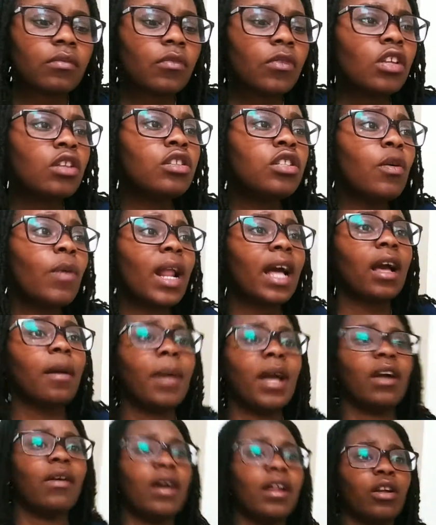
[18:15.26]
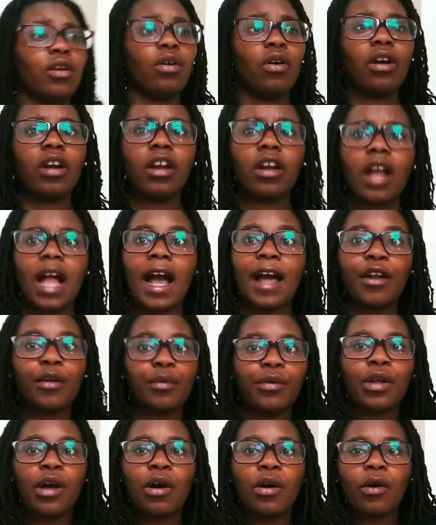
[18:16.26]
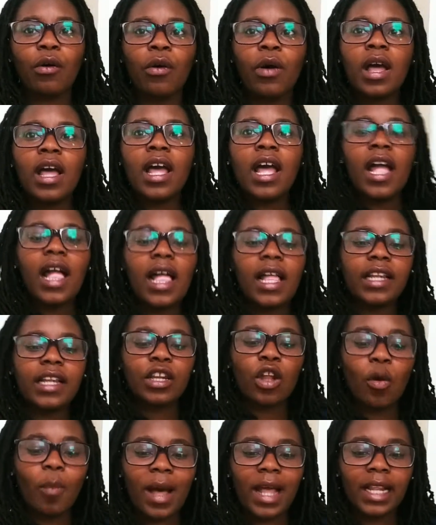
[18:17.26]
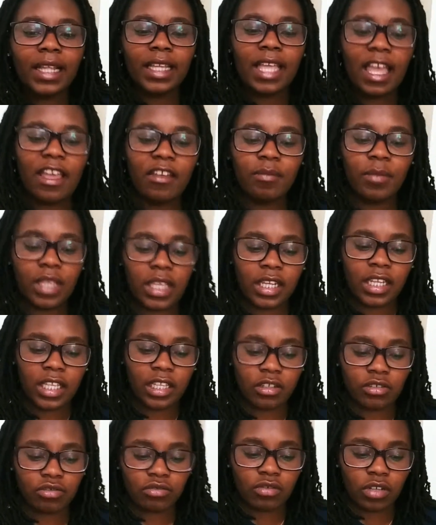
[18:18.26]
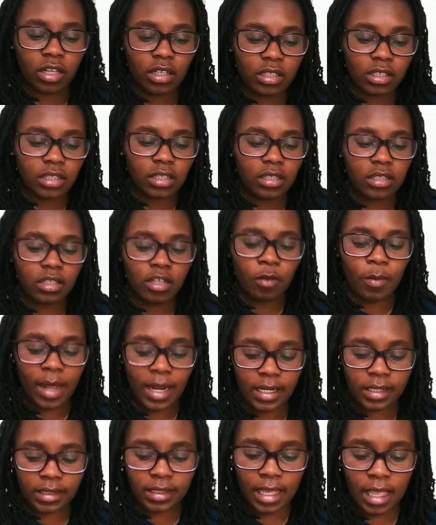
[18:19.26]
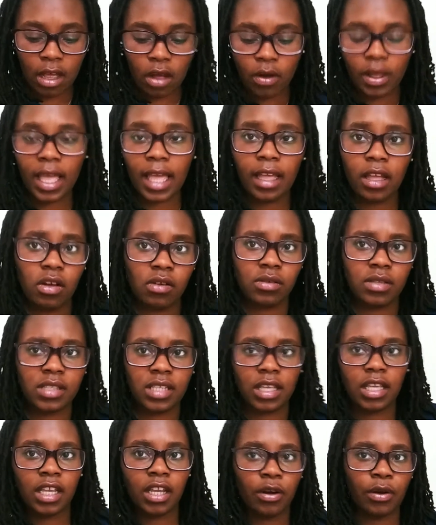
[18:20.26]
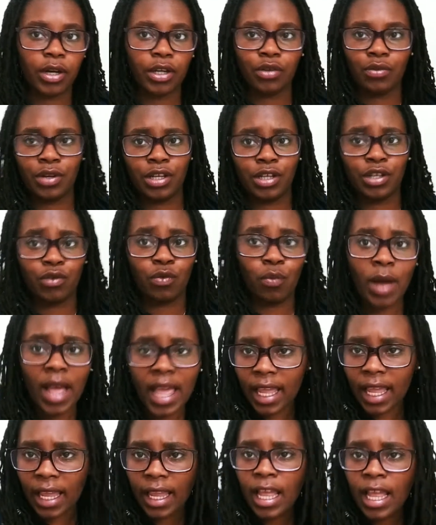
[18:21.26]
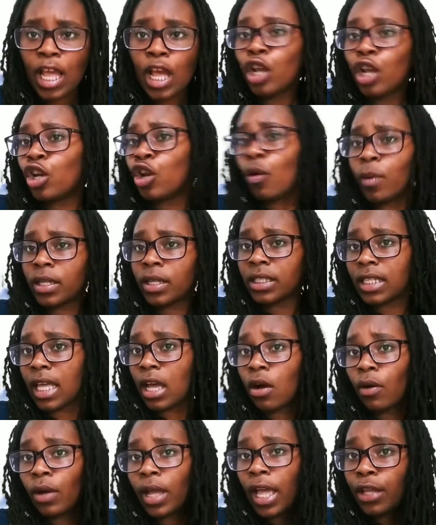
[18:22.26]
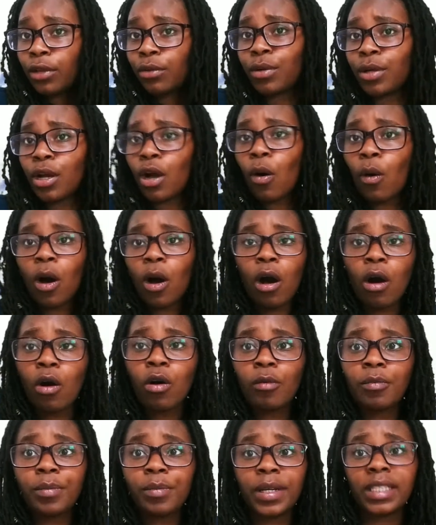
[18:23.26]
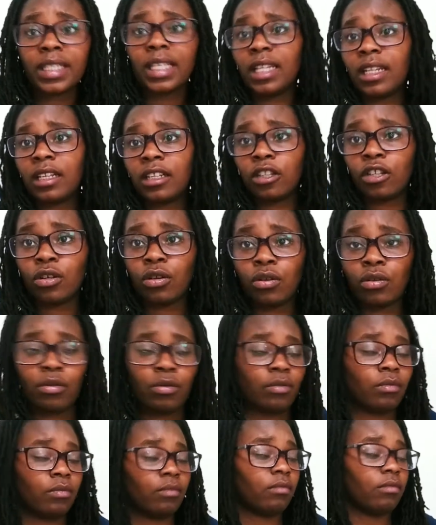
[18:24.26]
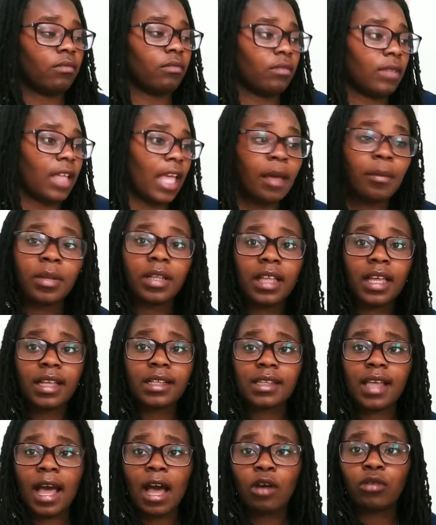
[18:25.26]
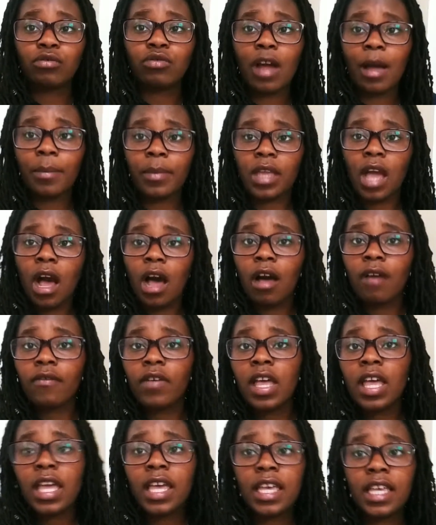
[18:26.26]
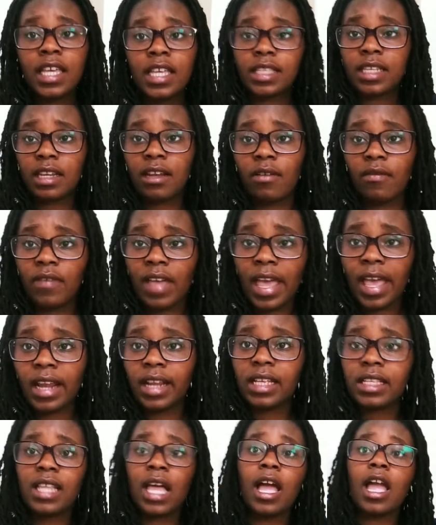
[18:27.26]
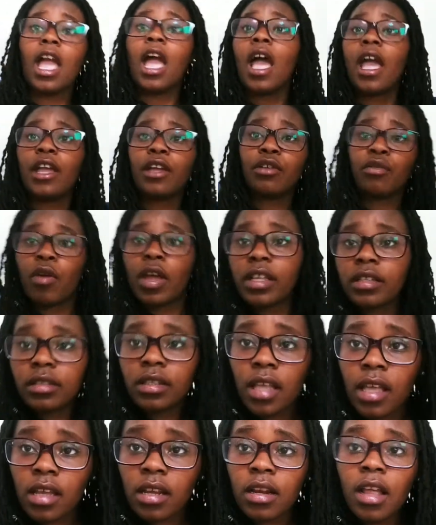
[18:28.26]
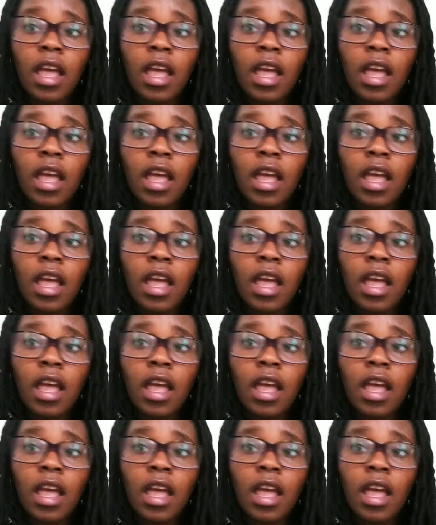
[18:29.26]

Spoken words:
So when I come back around the corner, I don't know. Nobody gave me any instructions. Nobody said, okay, go sit here and you need to wait. No one said, okay, you can go home. But then the little ambulance guy who dropped me off, he's in the van. He's like, "Hey, Kristen,